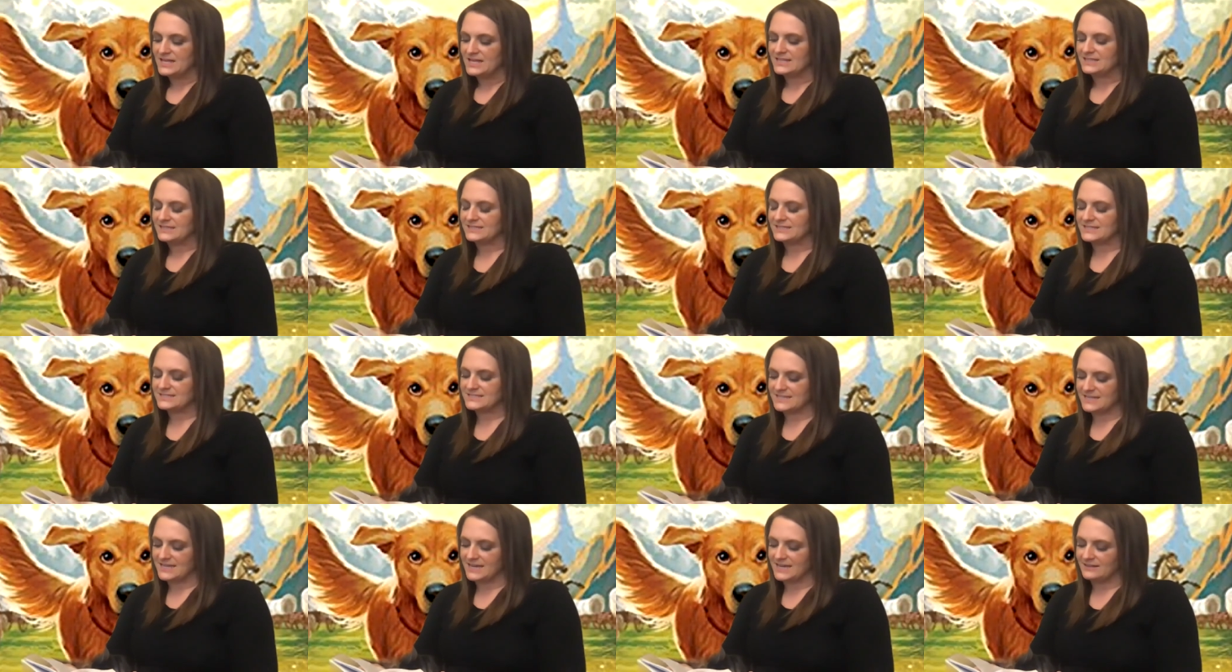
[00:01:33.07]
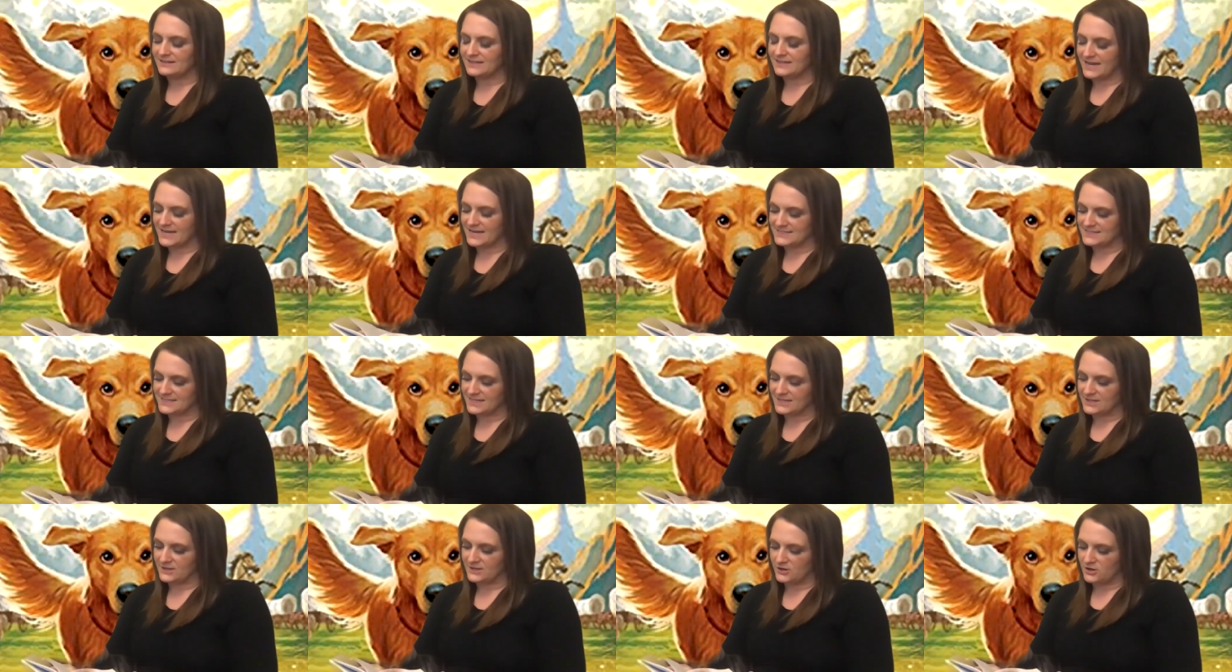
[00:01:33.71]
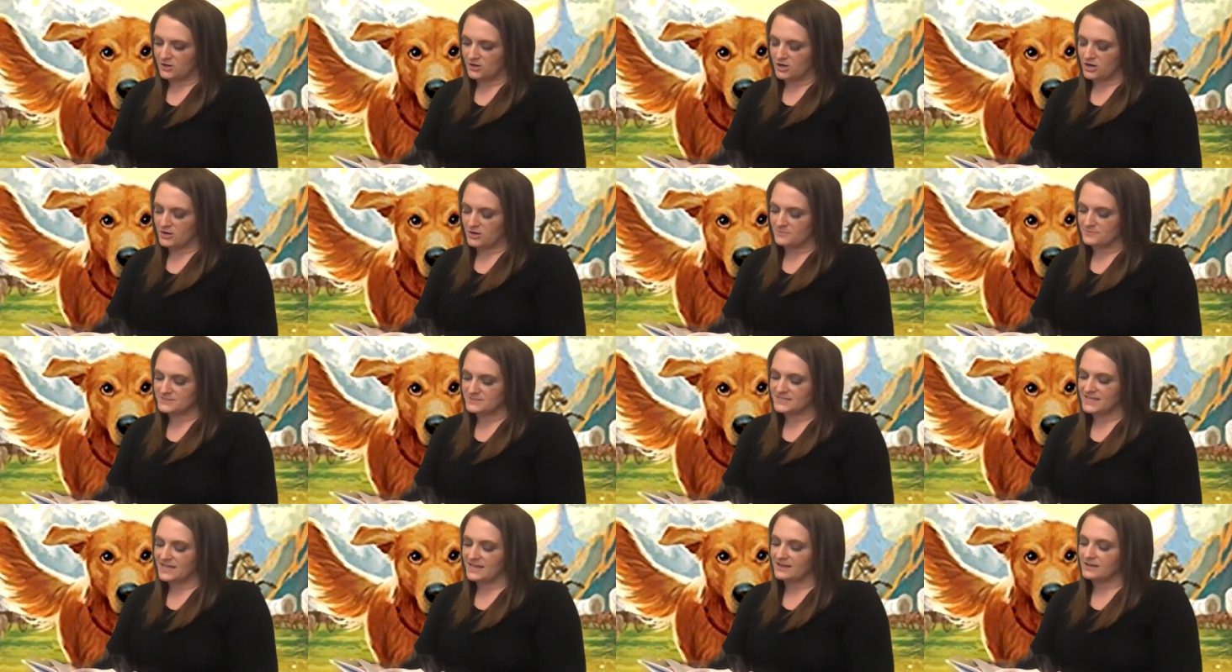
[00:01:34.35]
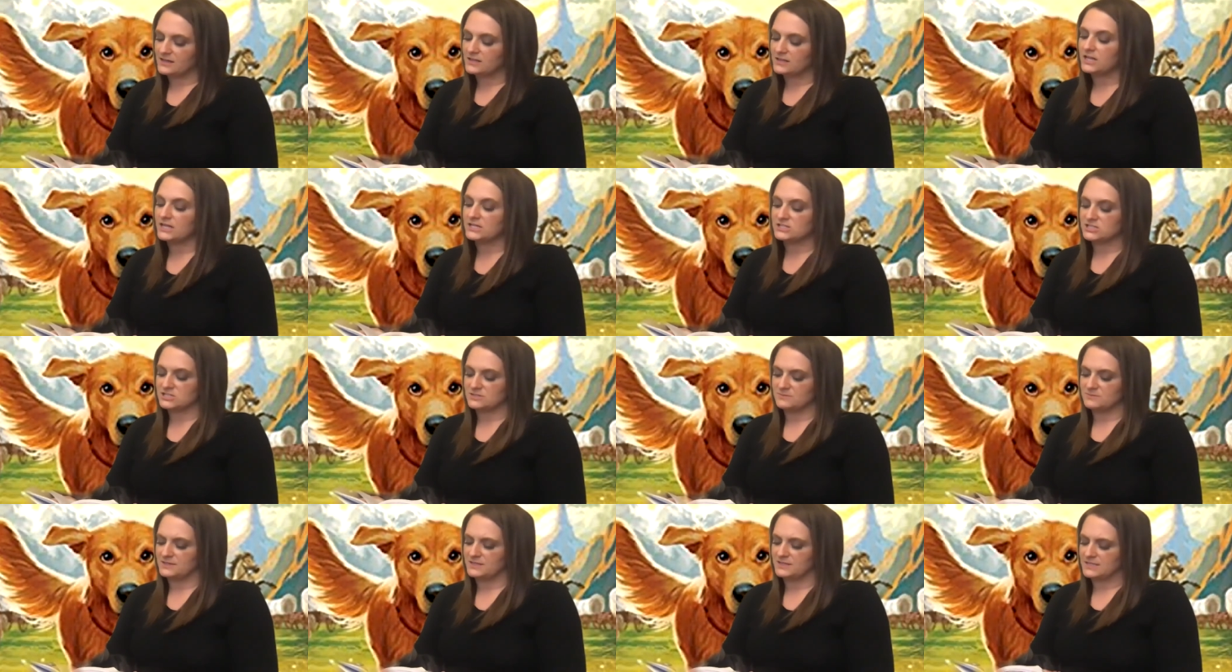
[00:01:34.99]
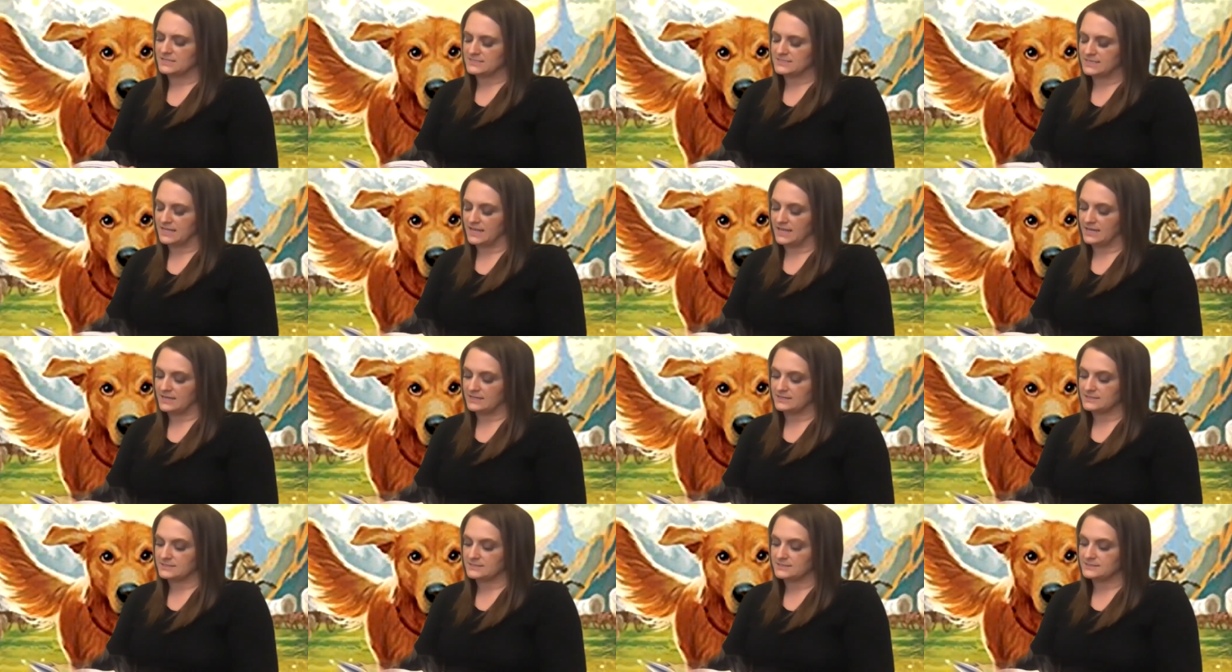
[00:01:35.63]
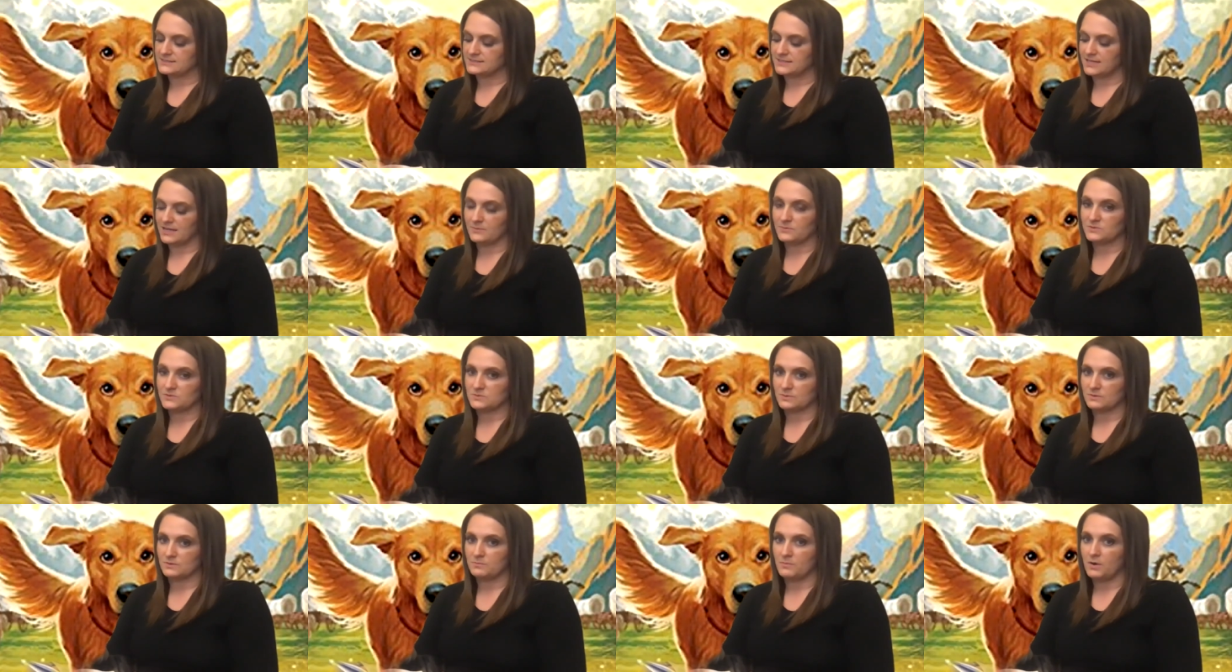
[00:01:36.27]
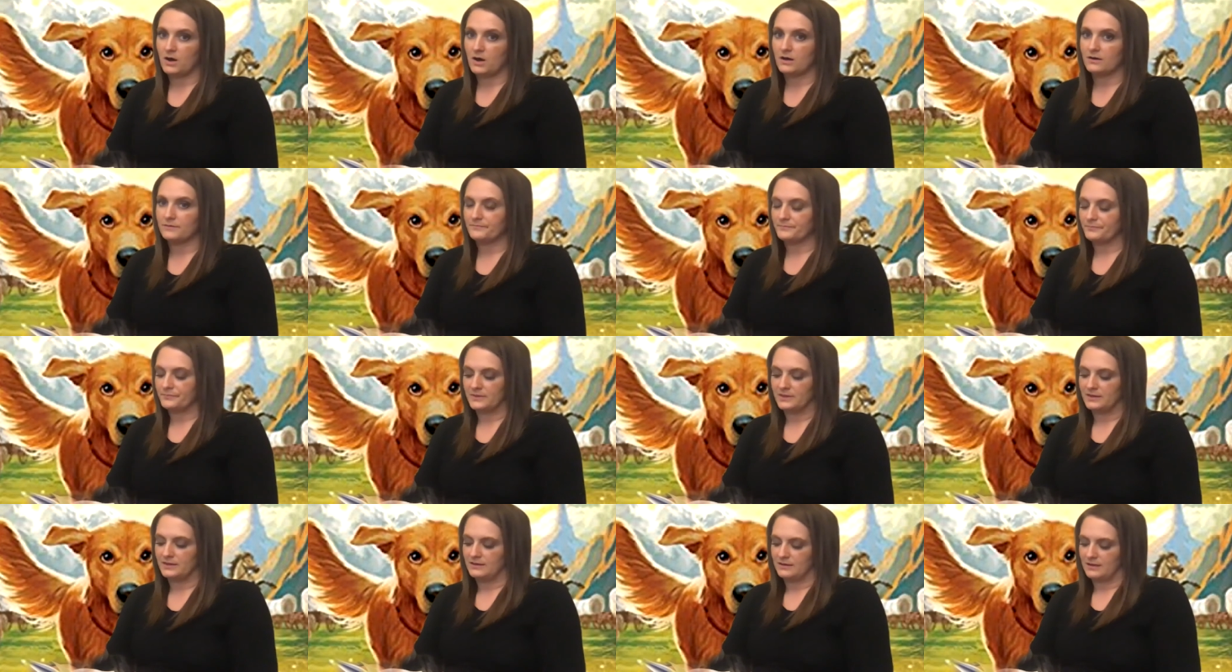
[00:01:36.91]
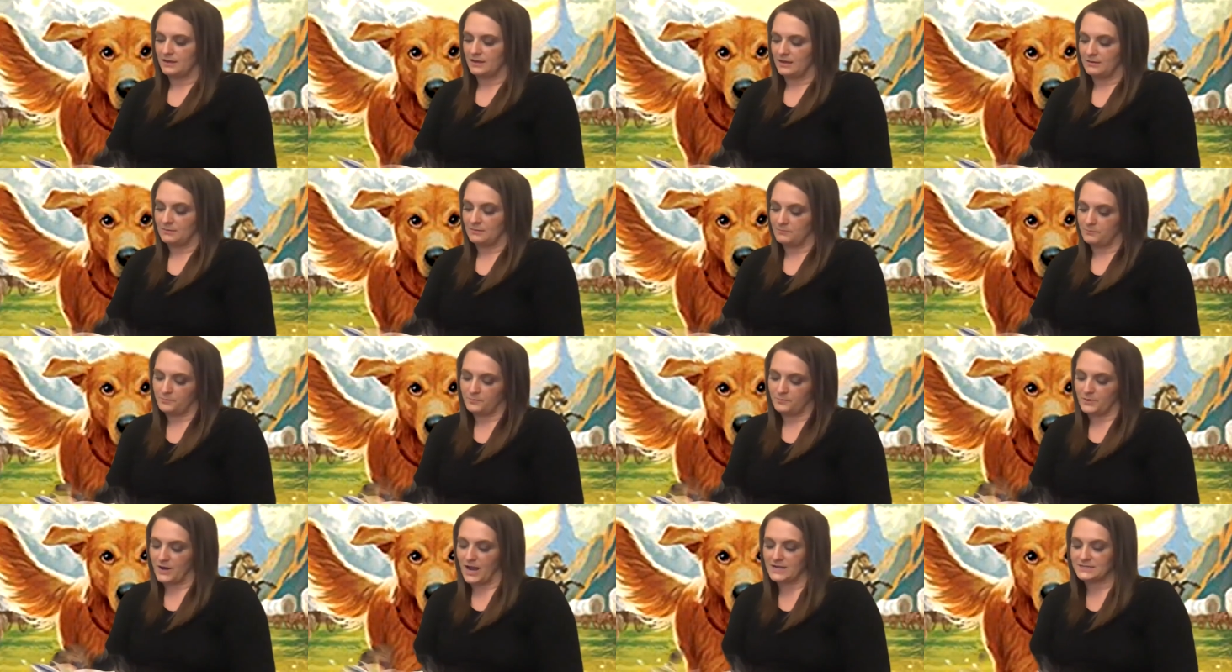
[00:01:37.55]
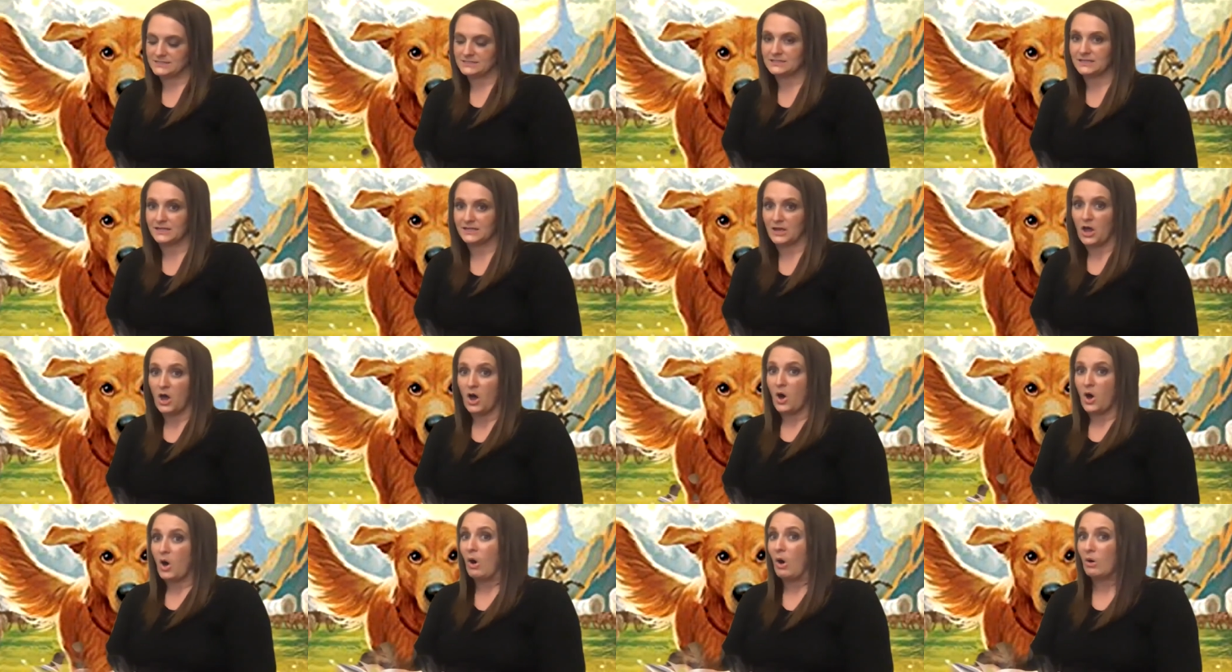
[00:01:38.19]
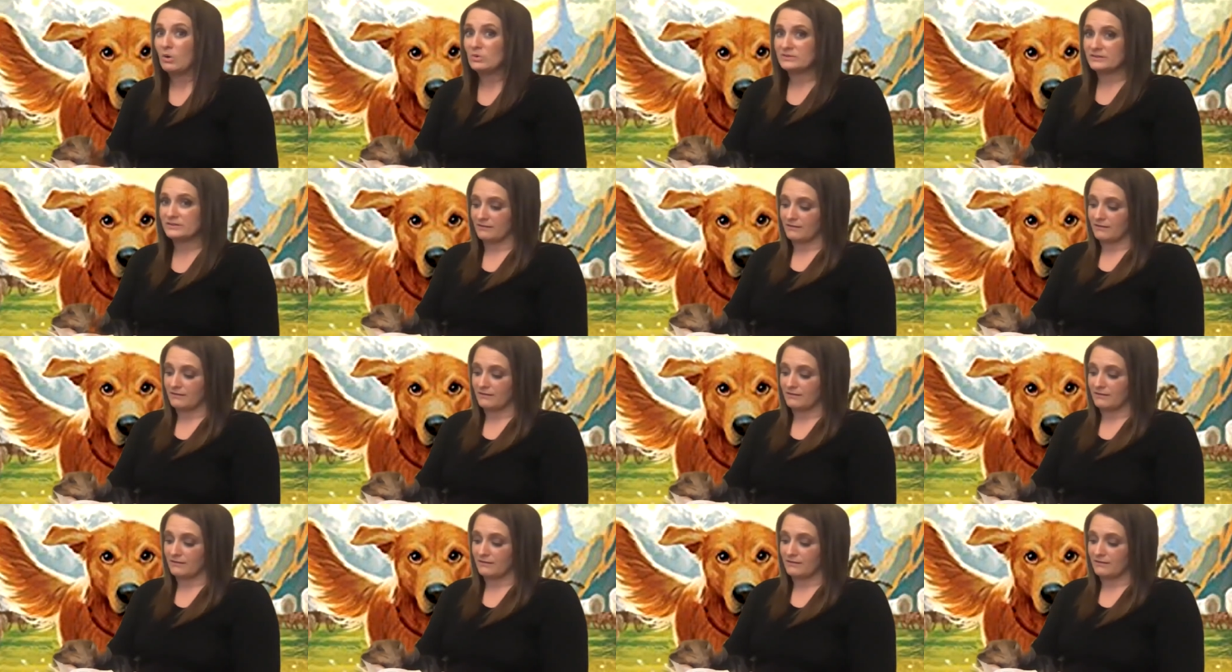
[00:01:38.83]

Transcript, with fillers: Lizzie held Isaac in her arms and clutched Amelia's hand. Sam was with Ma, uh, practically holding